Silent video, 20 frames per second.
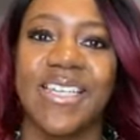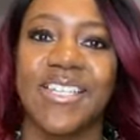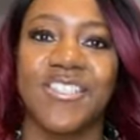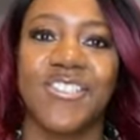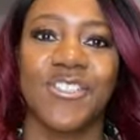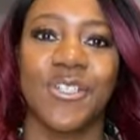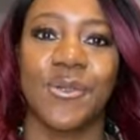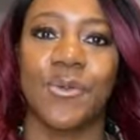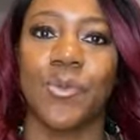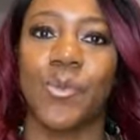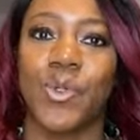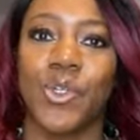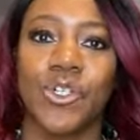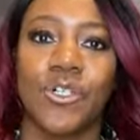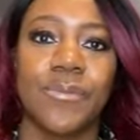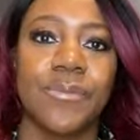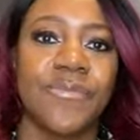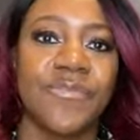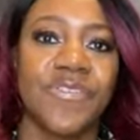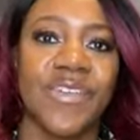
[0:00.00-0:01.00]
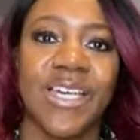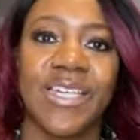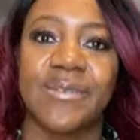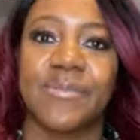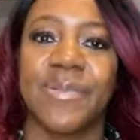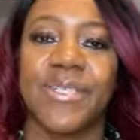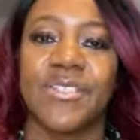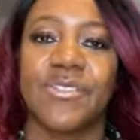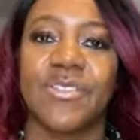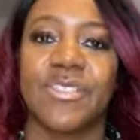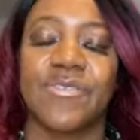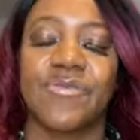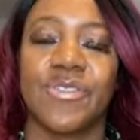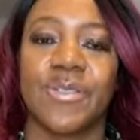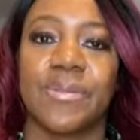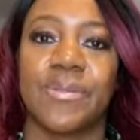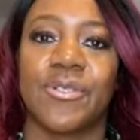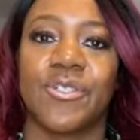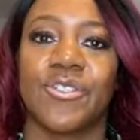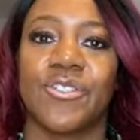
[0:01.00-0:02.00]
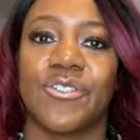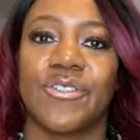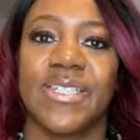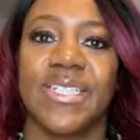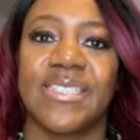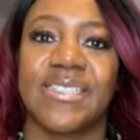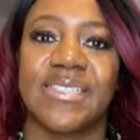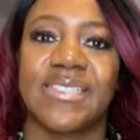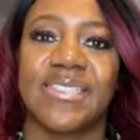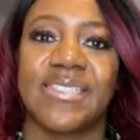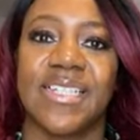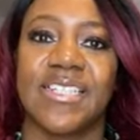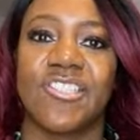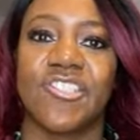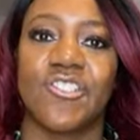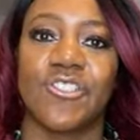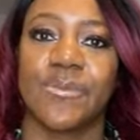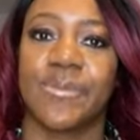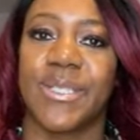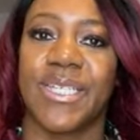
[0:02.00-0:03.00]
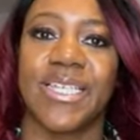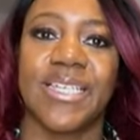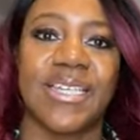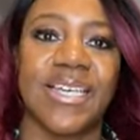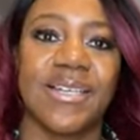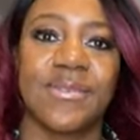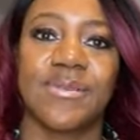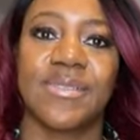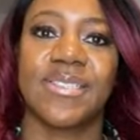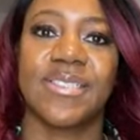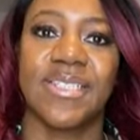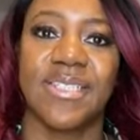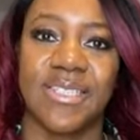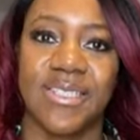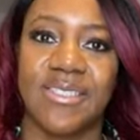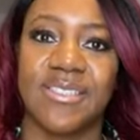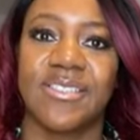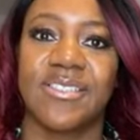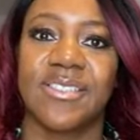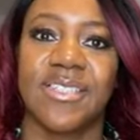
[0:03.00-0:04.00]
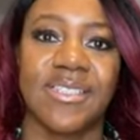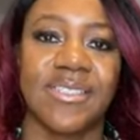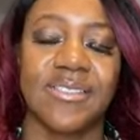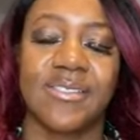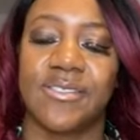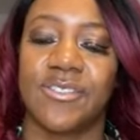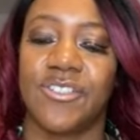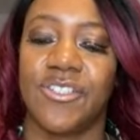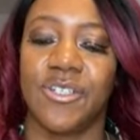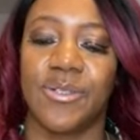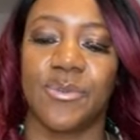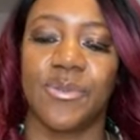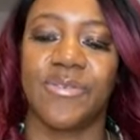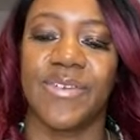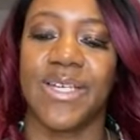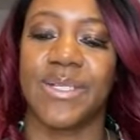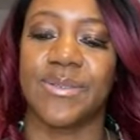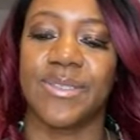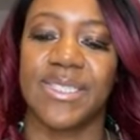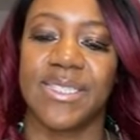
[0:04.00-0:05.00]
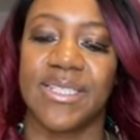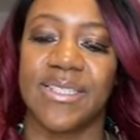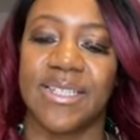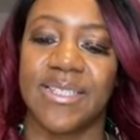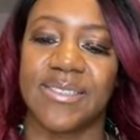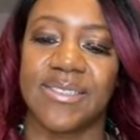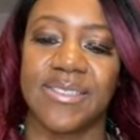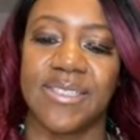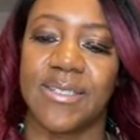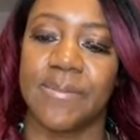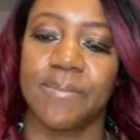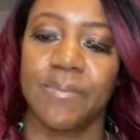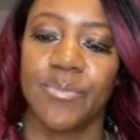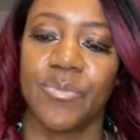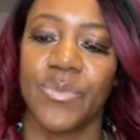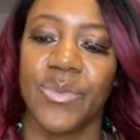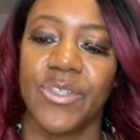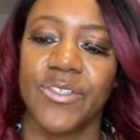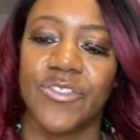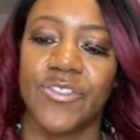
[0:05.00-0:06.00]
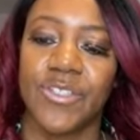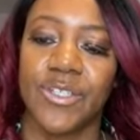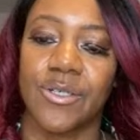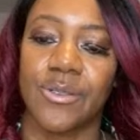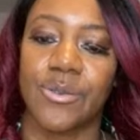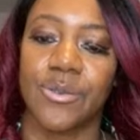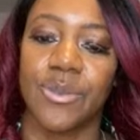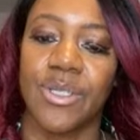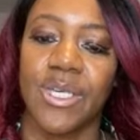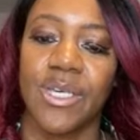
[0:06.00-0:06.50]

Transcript: So warmth and building rapport is essential, but in counselling, it's, it's, you know, without it, that's it. So